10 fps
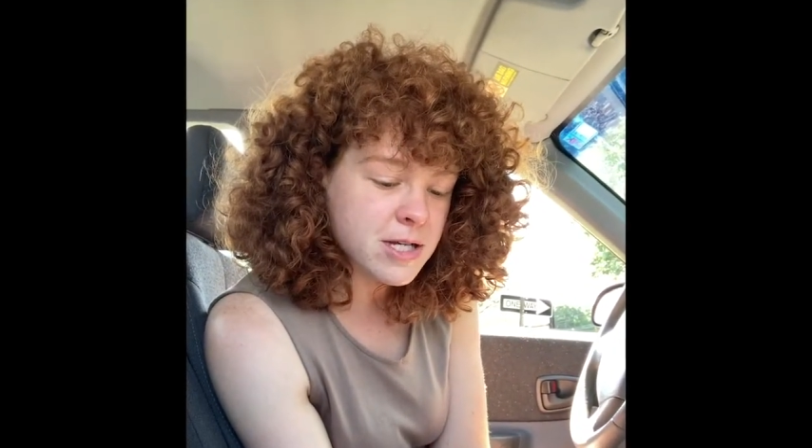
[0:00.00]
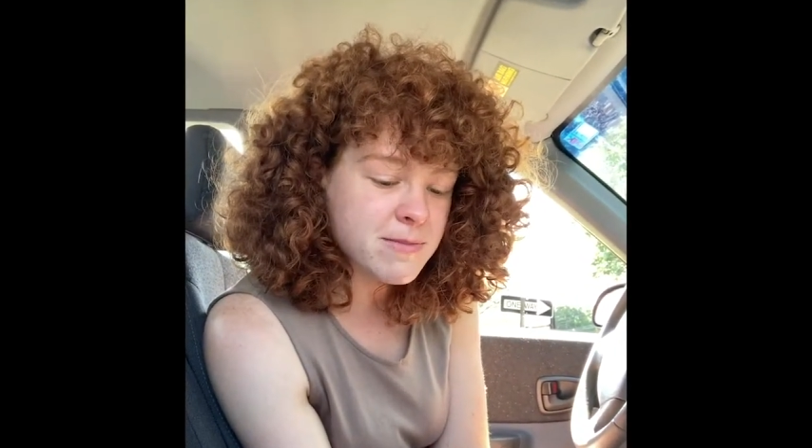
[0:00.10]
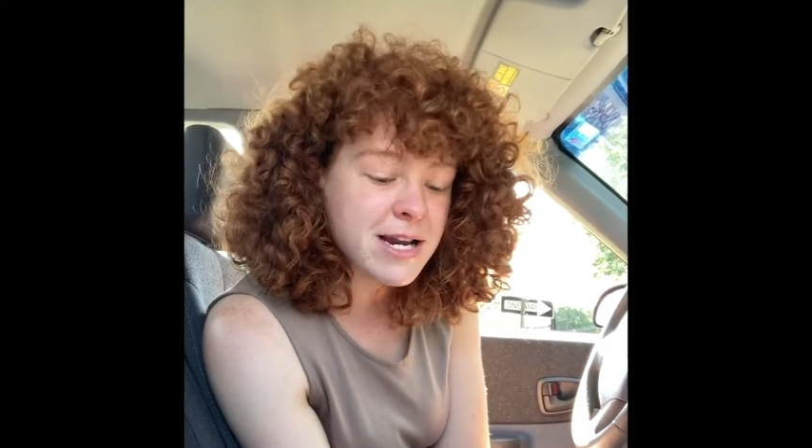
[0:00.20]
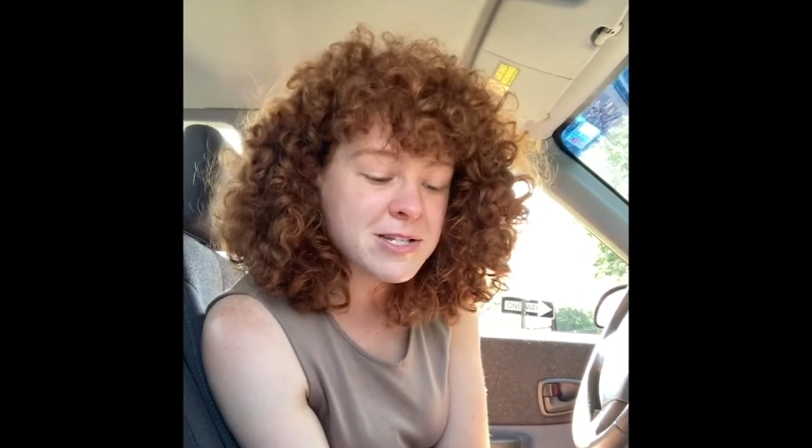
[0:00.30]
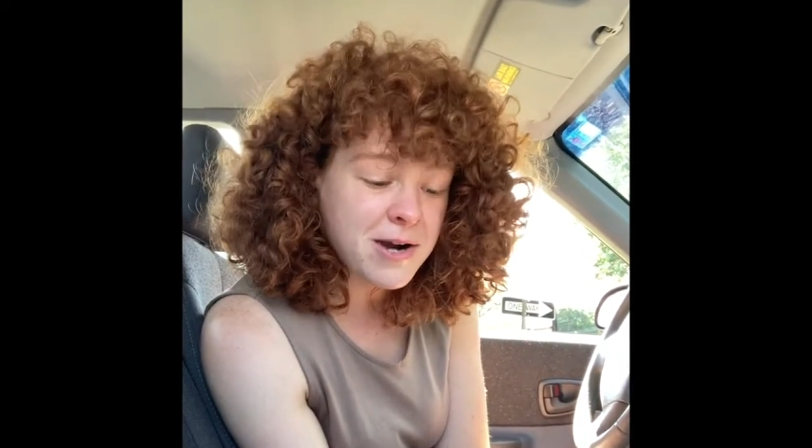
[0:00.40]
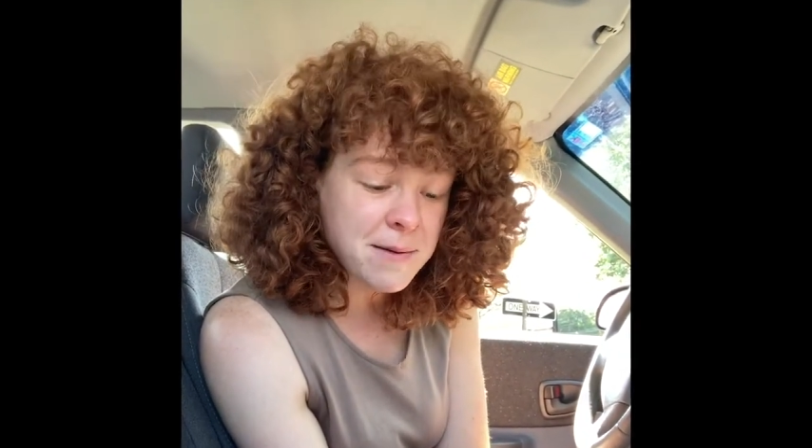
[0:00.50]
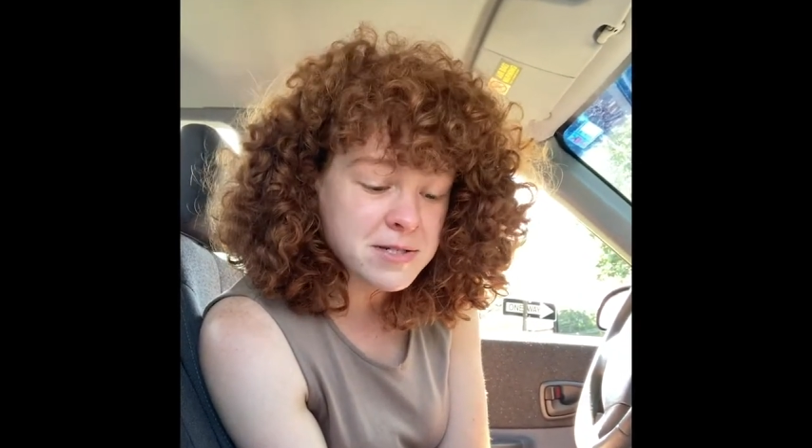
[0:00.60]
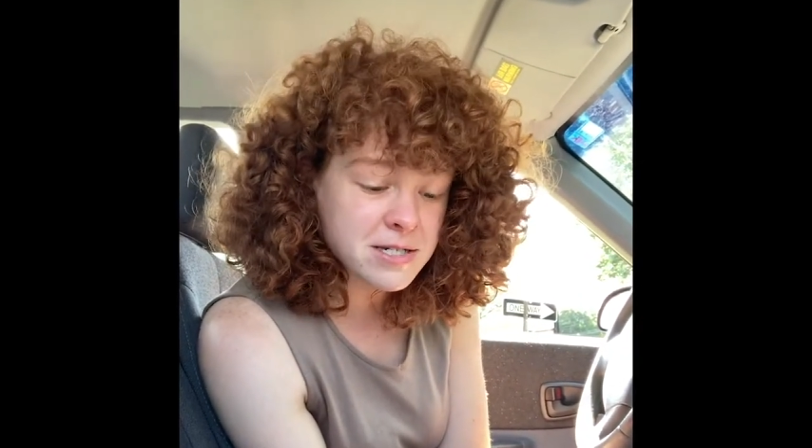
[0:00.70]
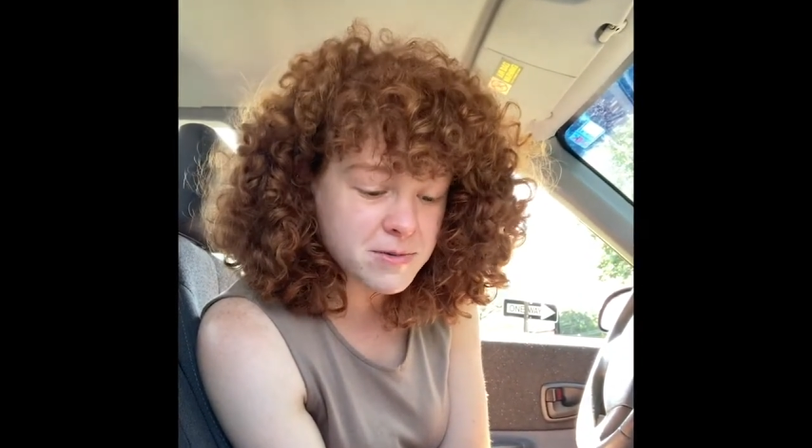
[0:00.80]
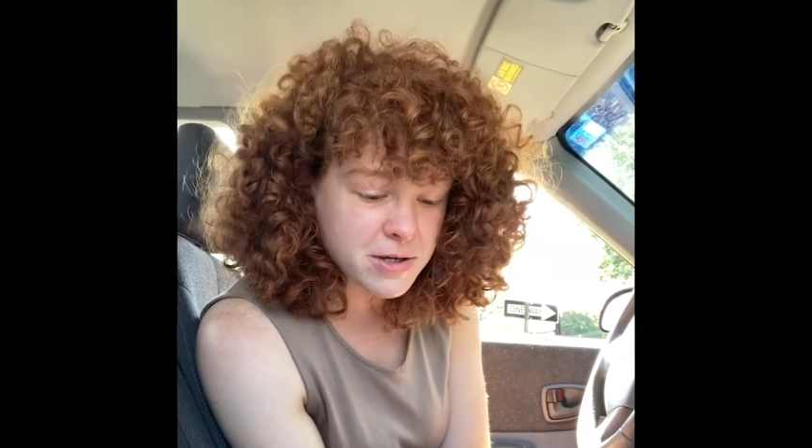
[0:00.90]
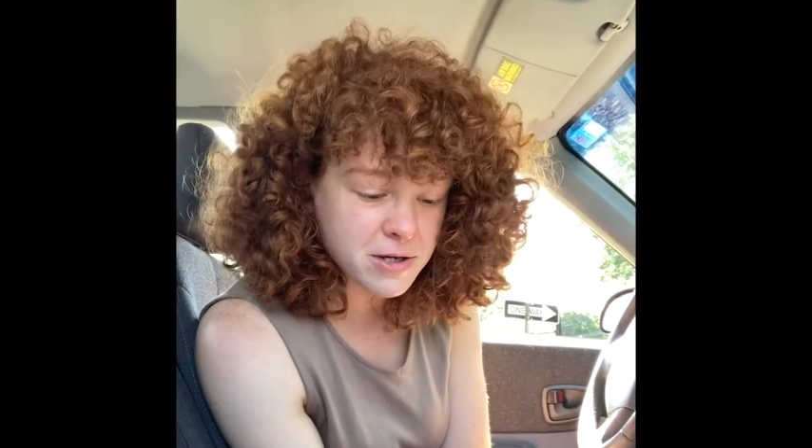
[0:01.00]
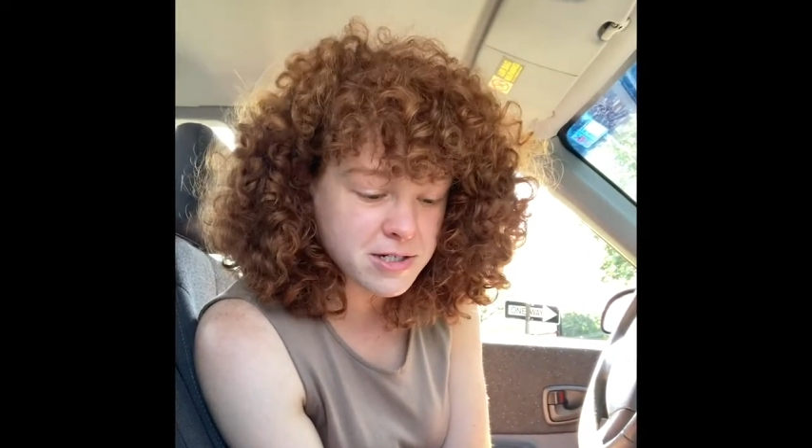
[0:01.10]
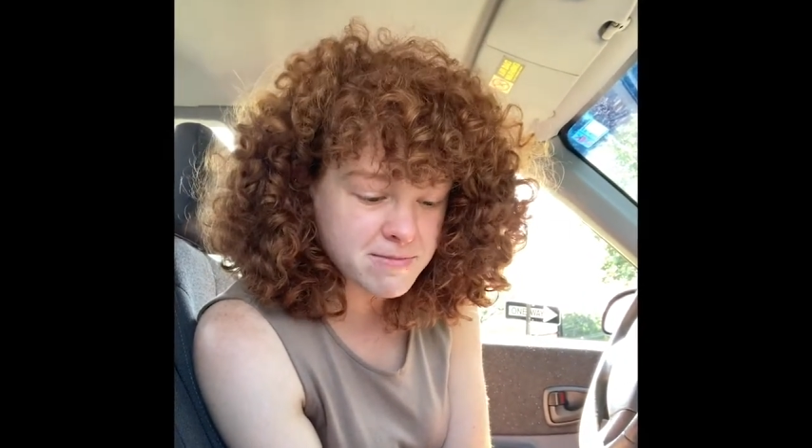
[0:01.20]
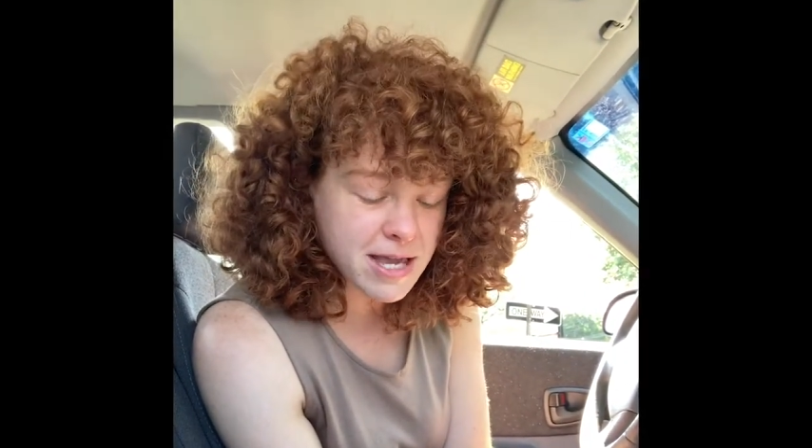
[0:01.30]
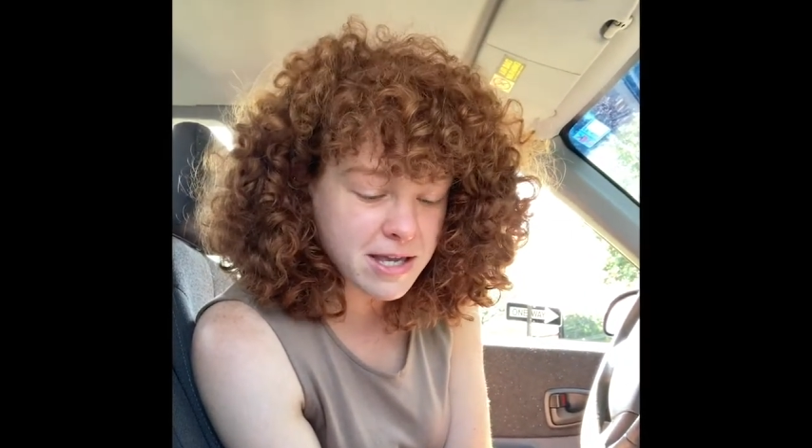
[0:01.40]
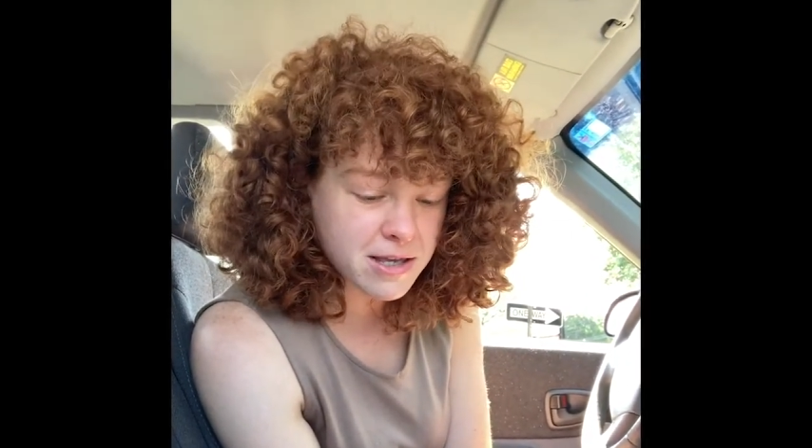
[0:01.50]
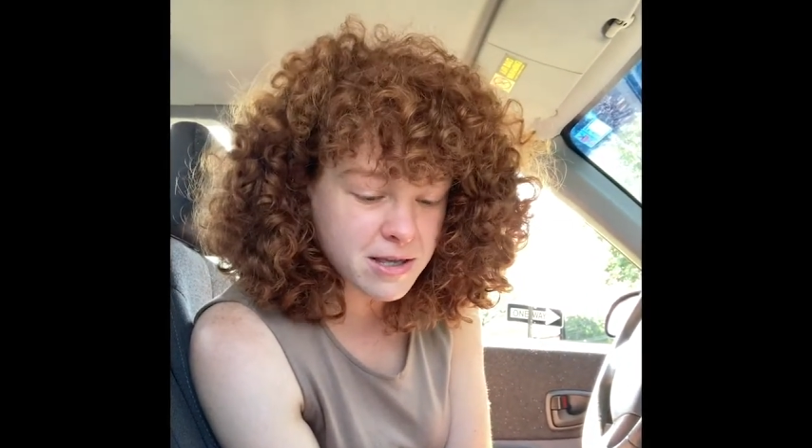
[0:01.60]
as many scraps as we could to make